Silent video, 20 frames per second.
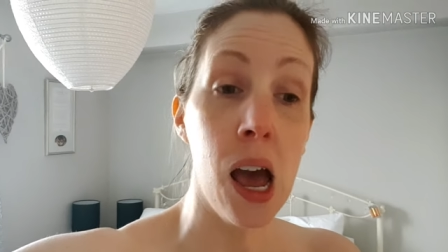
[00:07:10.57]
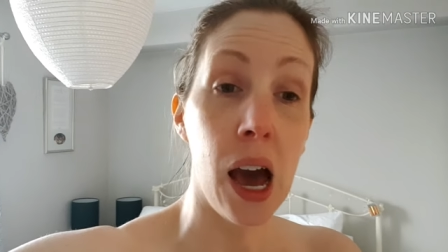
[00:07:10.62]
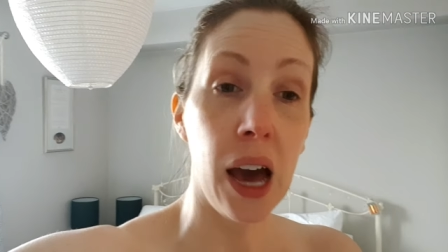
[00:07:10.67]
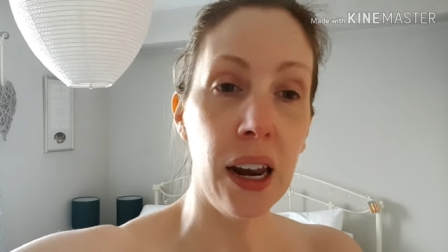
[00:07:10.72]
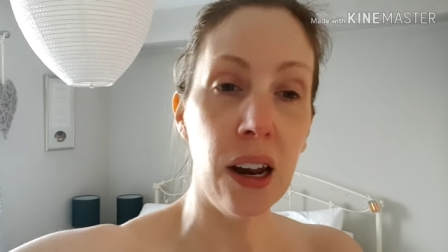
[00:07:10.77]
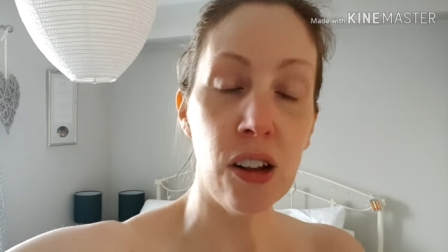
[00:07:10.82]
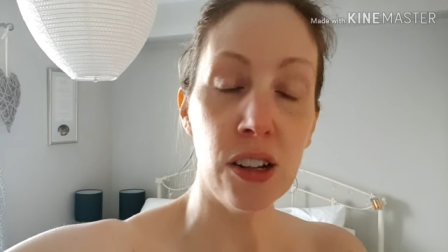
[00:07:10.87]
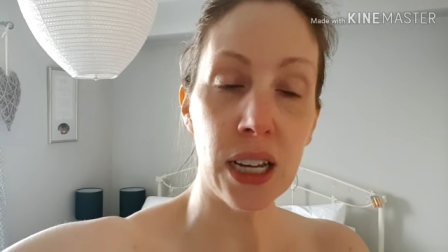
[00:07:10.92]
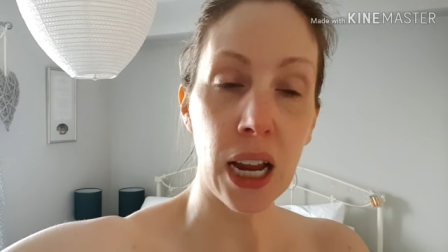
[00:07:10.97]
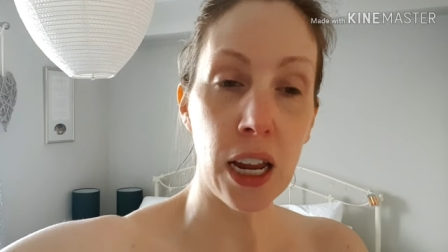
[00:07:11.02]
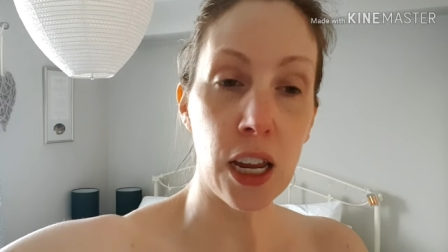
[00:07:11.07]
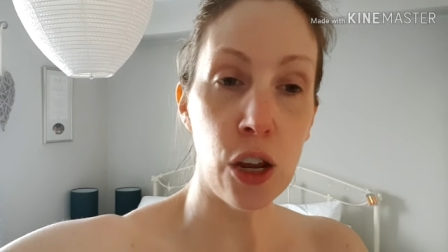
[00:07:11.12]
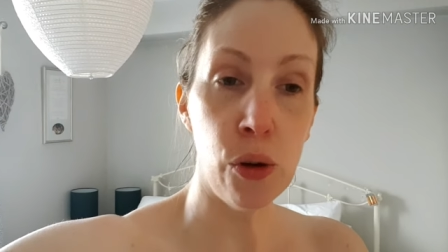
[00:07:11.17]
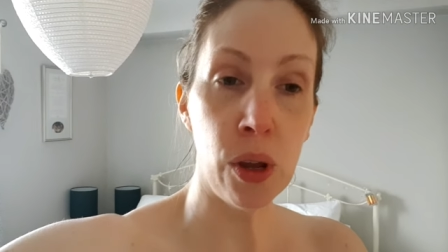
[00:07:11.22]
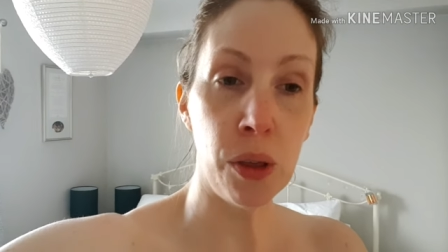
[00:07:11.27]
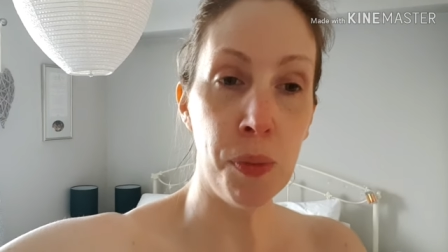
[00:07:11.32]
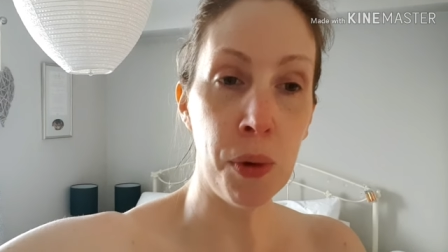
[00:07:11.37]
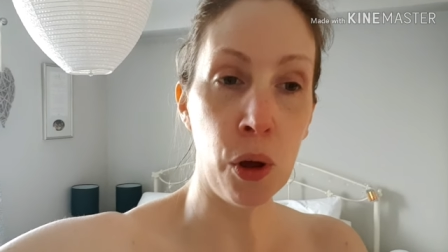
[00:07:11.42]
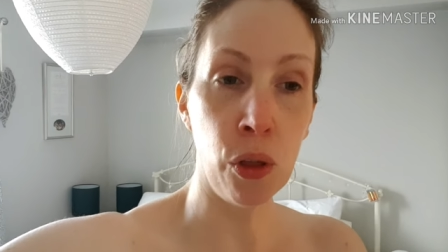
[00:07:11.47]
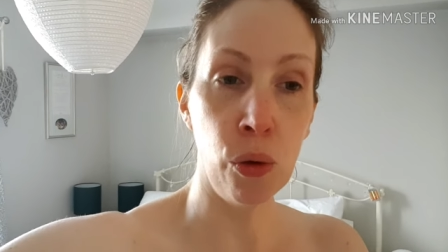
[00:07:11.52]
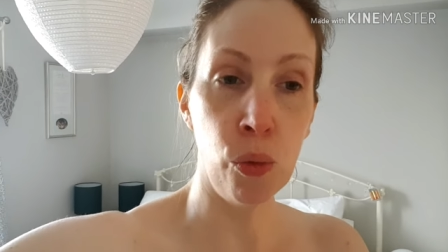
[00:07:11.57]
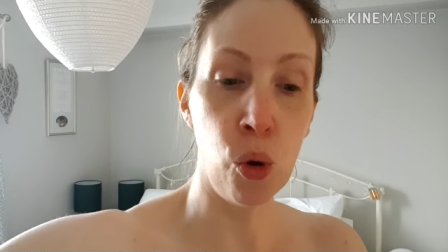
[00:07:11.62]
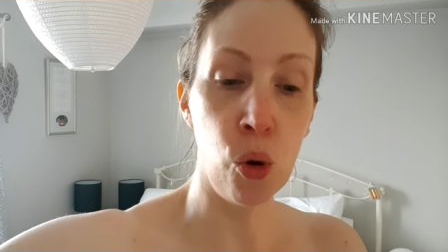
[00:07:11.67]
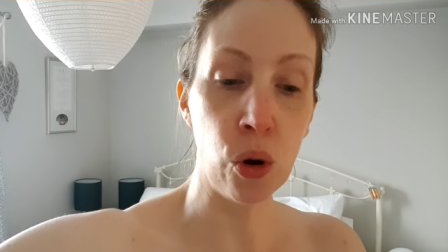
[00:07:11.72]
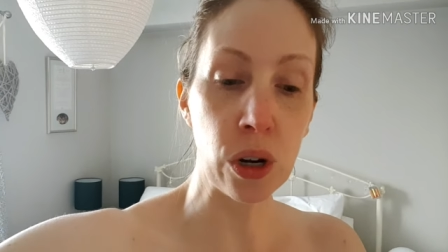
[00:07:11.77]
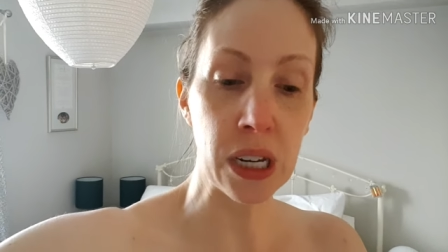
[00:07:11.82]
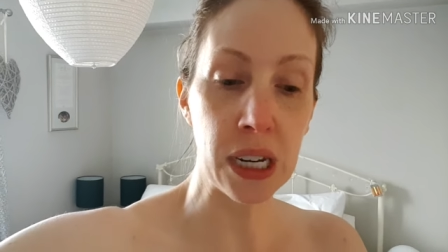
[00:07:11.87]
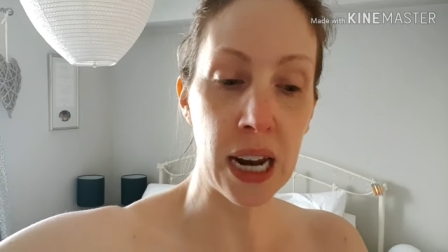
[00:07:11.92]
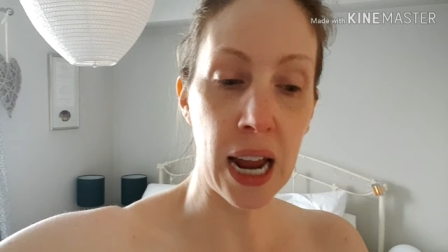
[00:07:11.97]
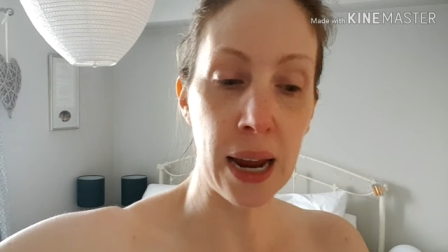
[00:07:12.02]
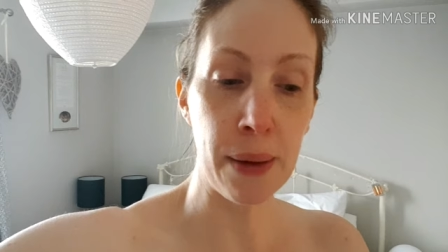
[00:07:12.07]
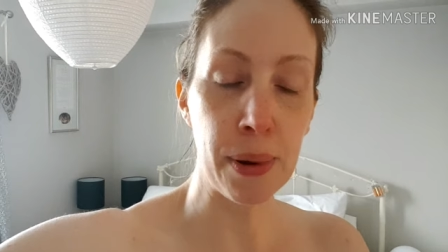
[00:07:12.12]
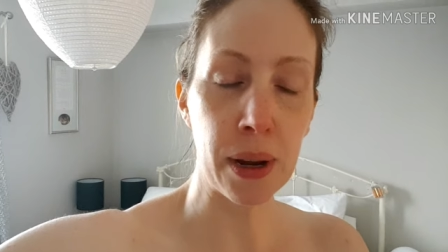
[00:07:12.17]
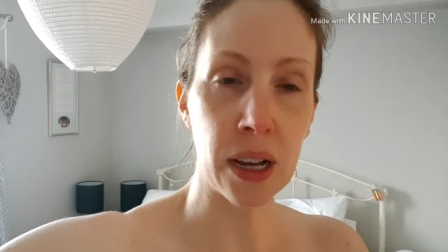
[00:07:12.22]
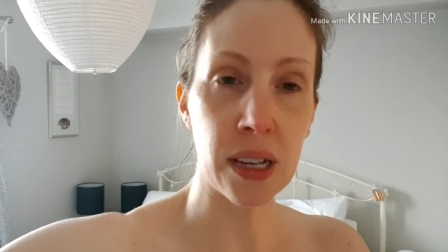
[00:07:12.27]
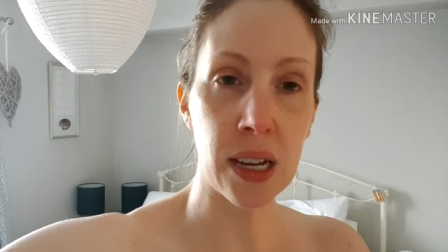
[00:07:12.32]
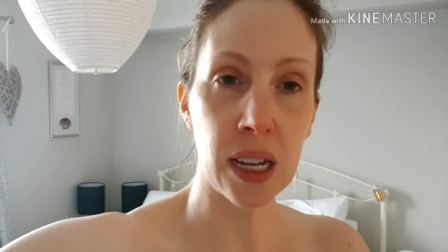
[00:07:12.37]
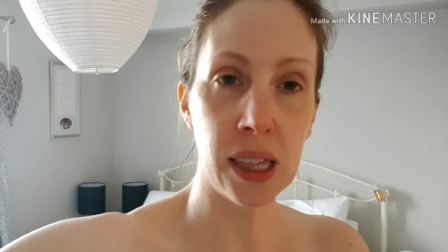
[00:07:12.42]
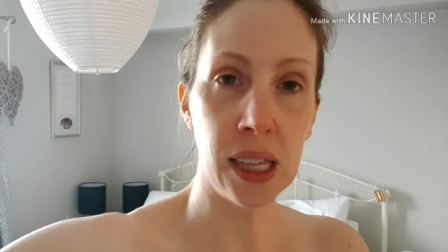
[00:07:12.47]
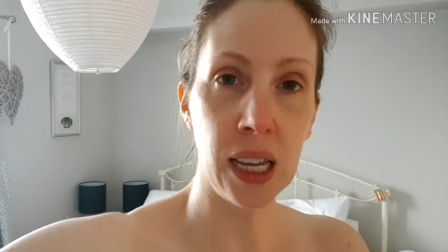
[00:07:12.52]
And I'll take you with me on the walk today
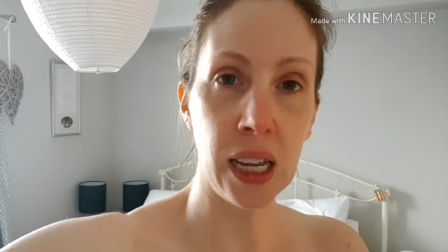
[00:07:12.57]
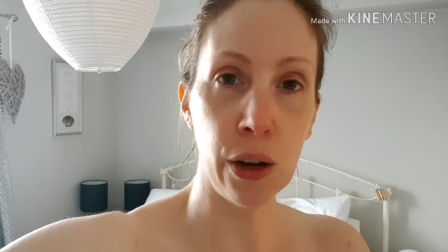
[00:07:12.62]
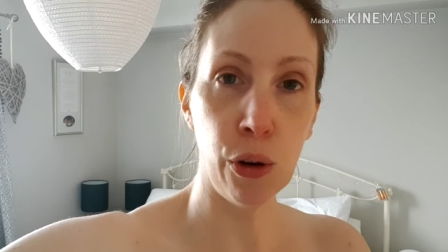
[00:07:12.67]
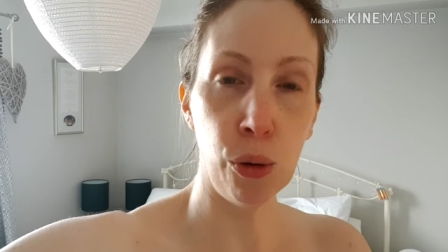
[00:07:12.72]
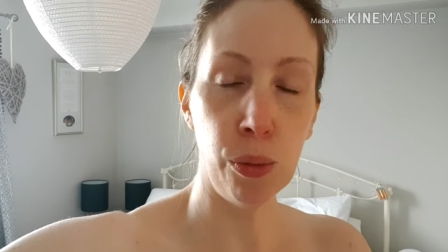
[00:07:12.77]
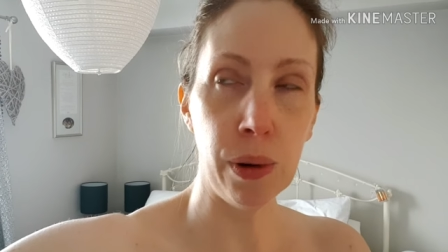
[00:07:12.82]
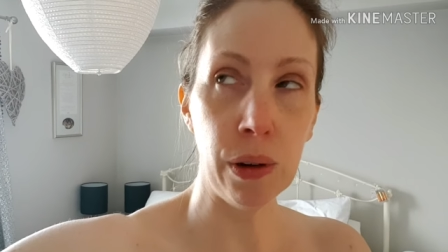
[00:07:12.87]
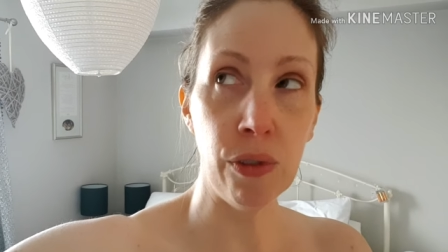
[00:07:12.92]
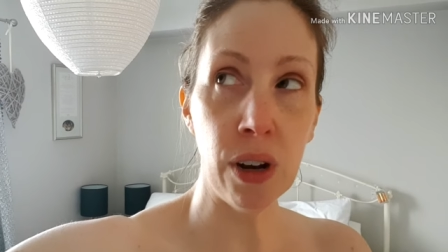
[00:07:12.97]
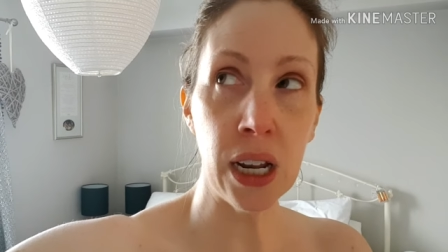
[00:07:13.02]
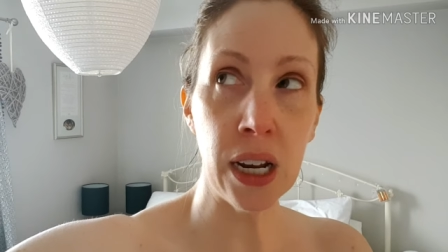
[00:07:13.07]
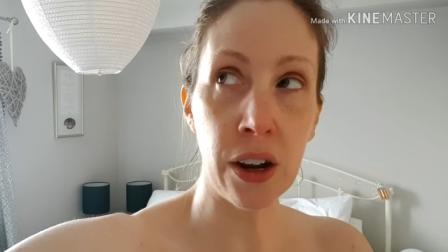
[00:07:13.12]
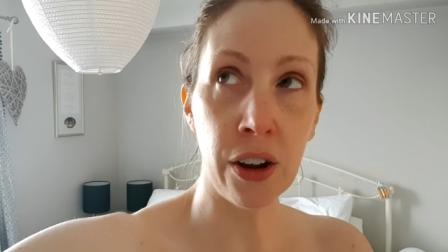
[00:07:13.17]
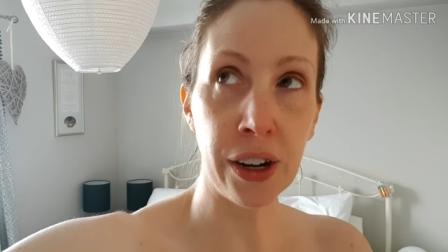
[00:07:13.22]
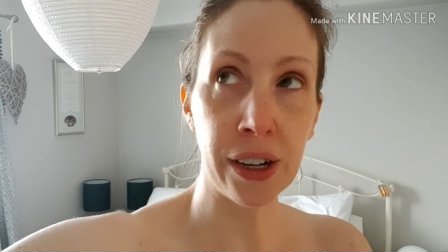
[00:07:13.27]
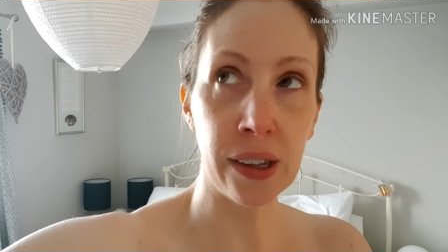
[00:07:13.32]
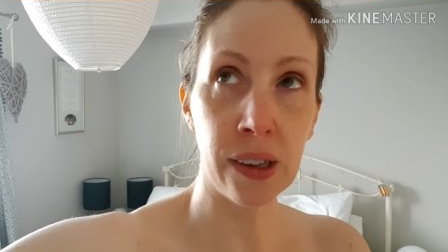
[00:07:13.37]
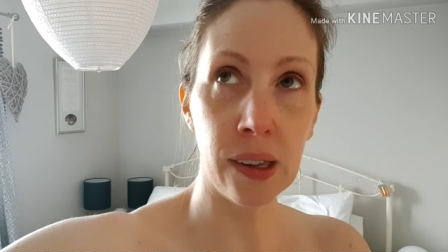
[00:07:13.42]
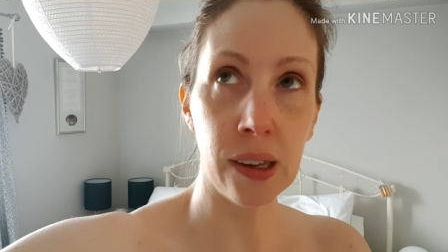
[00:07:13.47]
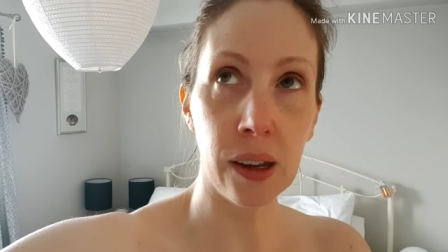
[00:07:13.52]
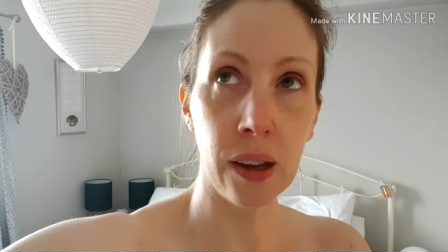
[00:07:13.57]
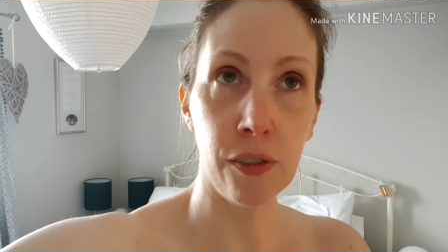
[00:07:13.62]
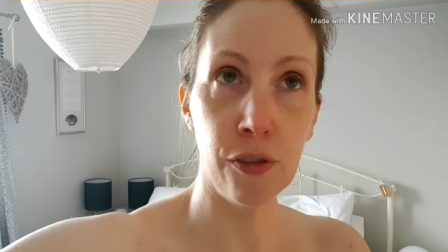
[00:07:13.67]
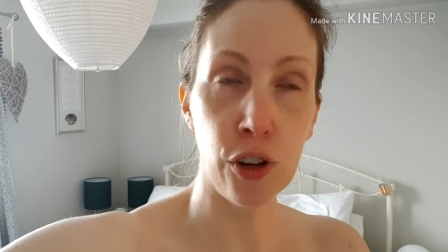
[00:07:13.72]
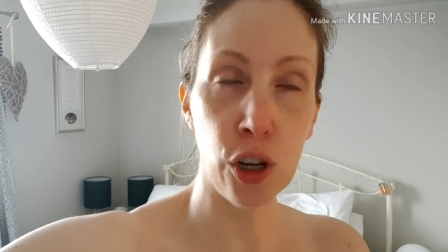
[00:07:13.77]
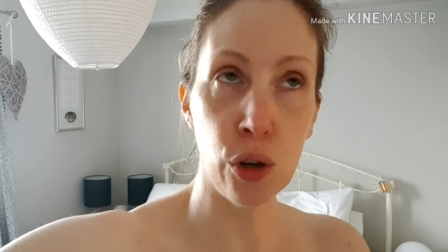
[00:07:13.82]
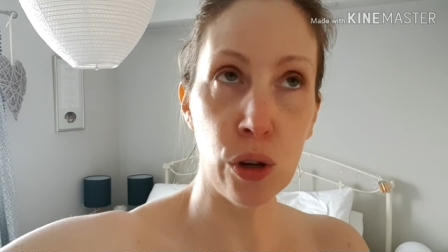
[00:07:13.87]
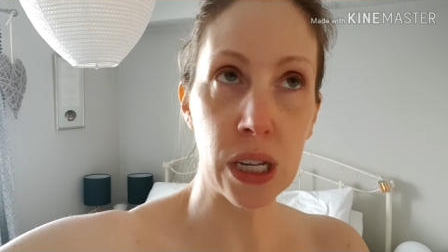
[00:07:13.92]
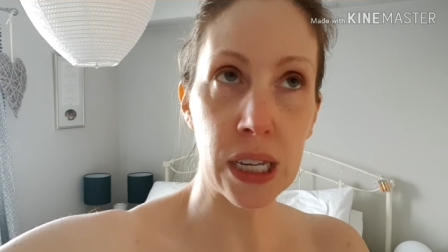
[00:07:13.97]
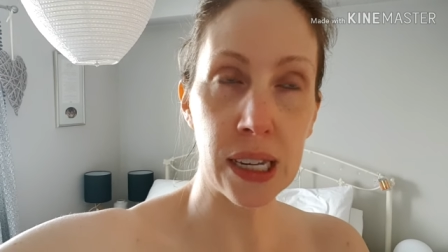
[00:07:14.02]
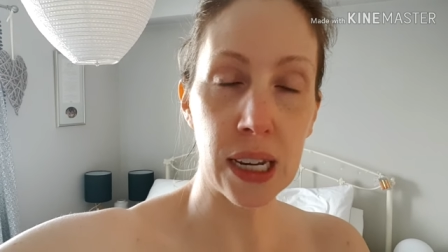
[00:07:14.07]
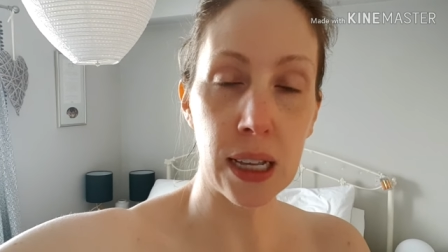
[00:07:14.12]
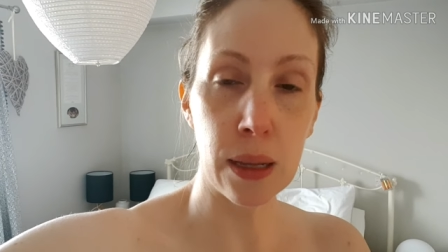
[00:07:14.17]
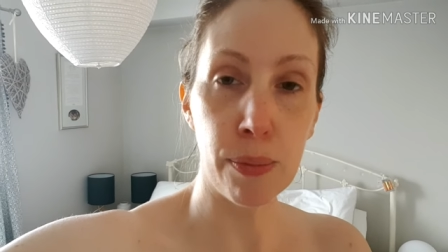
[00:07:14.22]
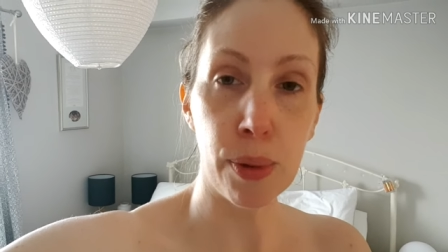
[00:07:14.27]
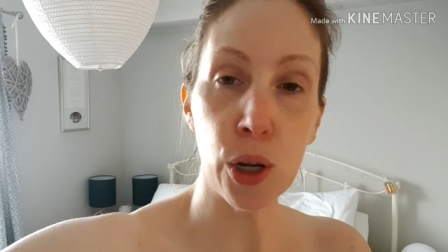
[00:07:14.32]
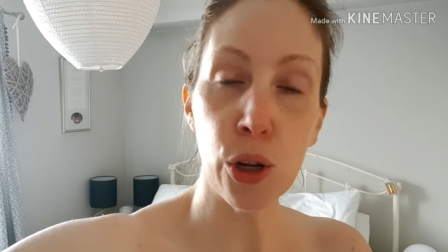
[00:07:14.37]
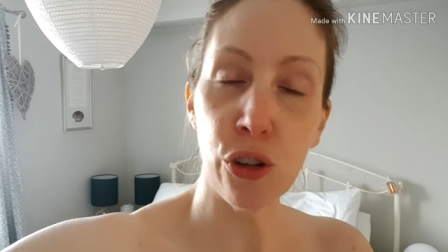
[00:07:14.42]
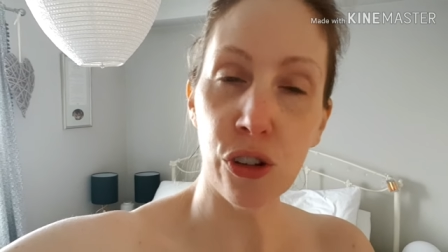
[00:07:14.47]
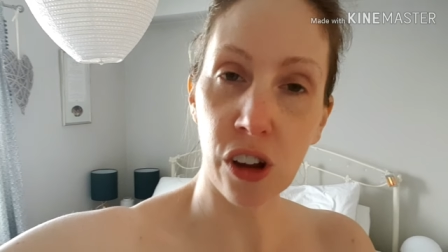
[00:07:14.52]
because I think it would be really nice for you to see the
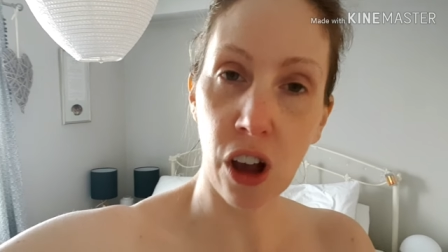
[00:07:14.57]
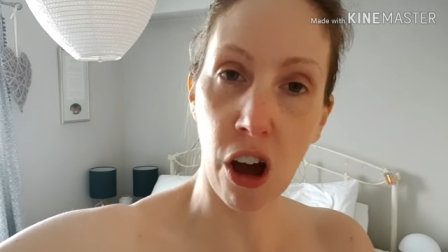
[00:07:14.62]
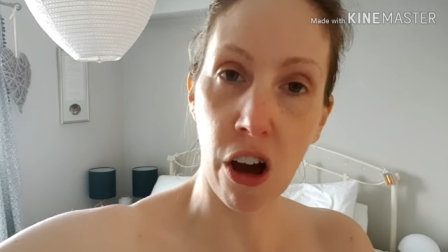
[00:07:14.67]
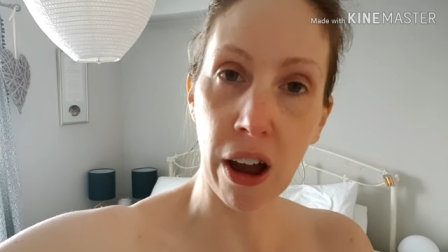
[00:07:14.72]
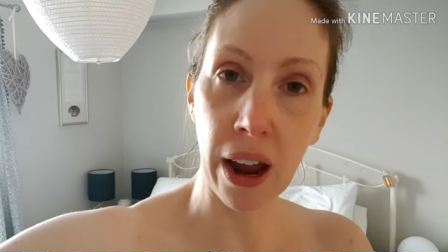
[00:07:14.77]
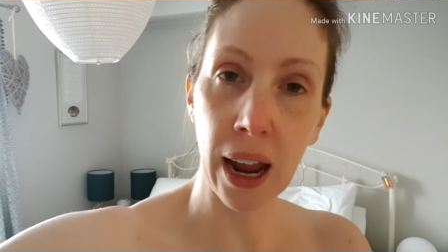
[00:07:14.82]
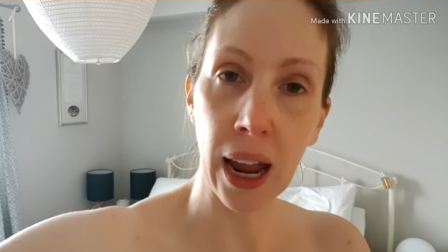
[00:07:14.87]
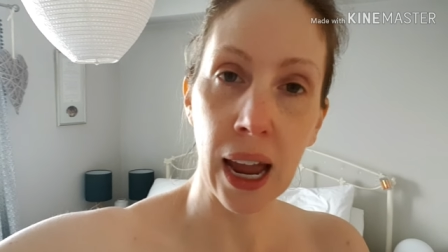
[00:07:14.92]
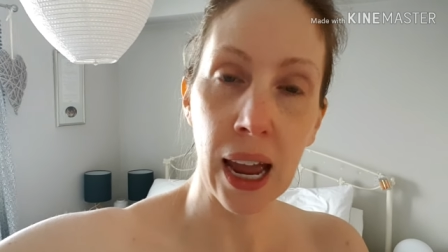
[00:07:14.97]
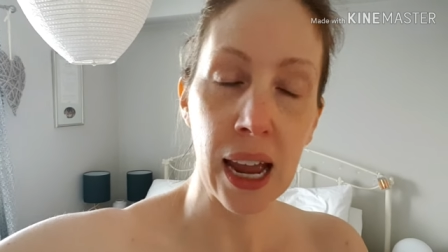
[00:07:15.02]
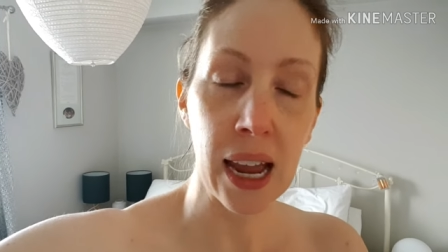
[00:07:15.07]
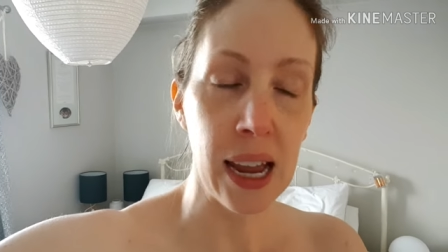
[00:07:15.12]
blue sky